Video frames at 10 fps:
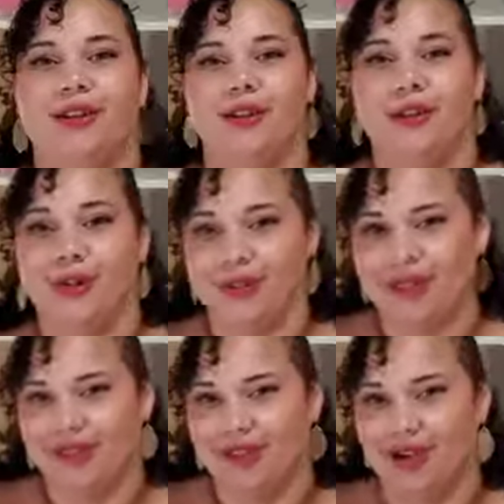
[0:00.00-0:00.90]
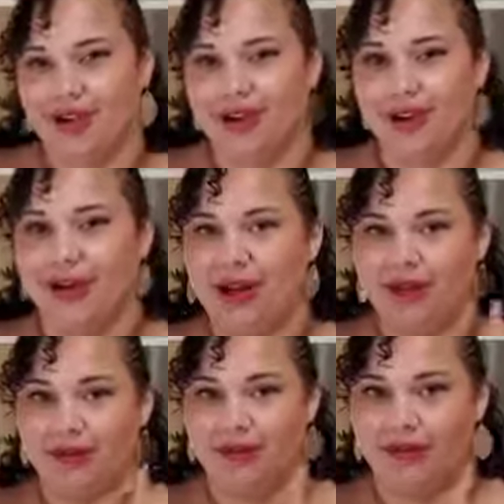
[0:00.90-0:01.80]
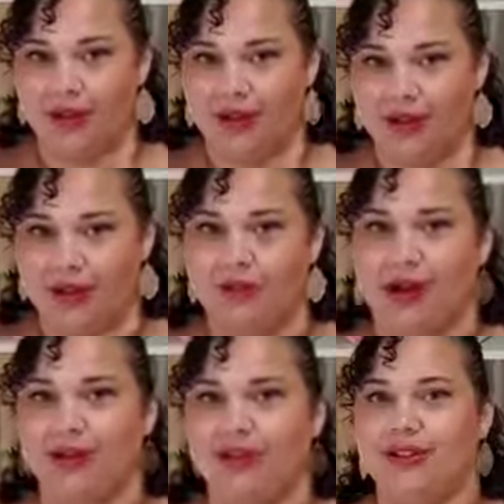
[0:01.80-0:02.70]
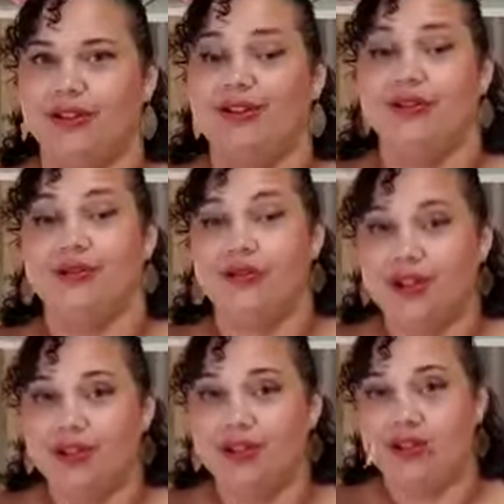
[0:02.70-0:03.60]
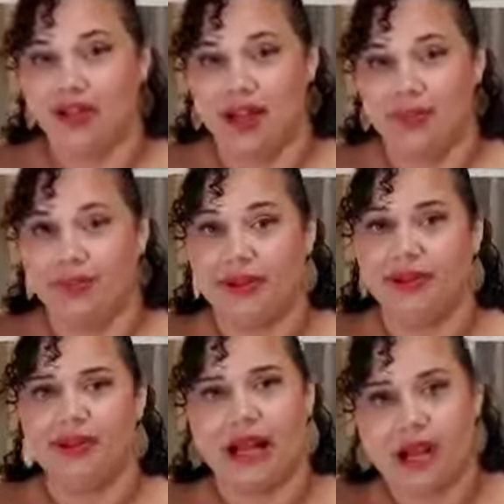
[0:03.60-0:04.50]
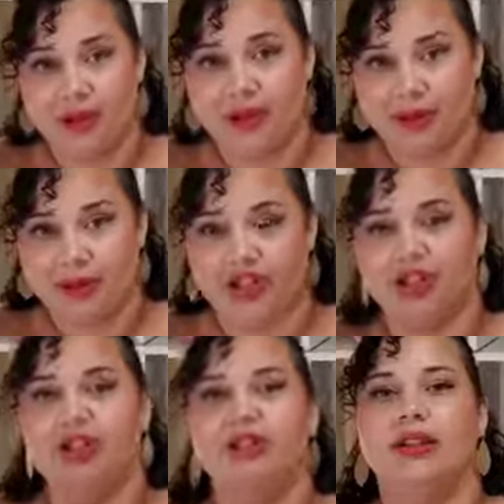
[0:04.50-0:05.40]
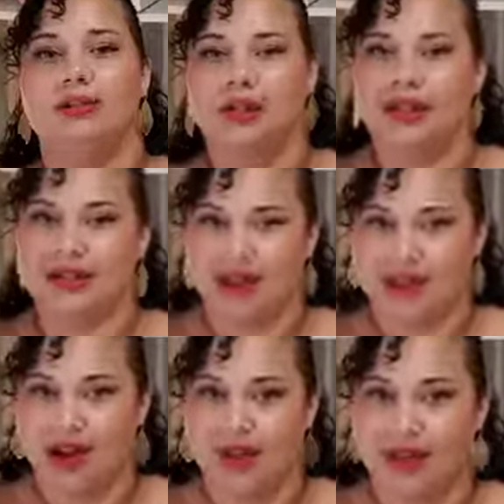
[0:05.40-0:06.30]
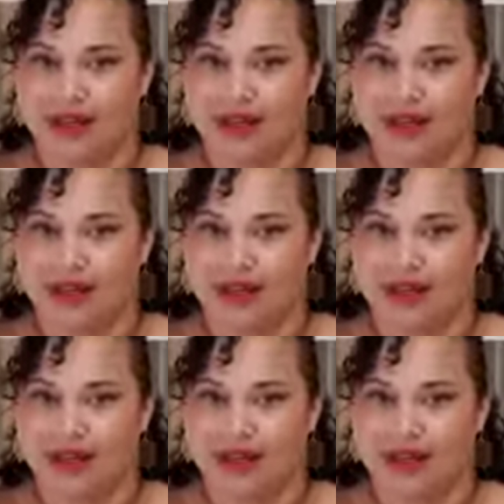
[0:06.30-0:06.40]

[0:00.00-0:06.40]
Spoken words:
So let's talk about the first part. The first step is how much money is coming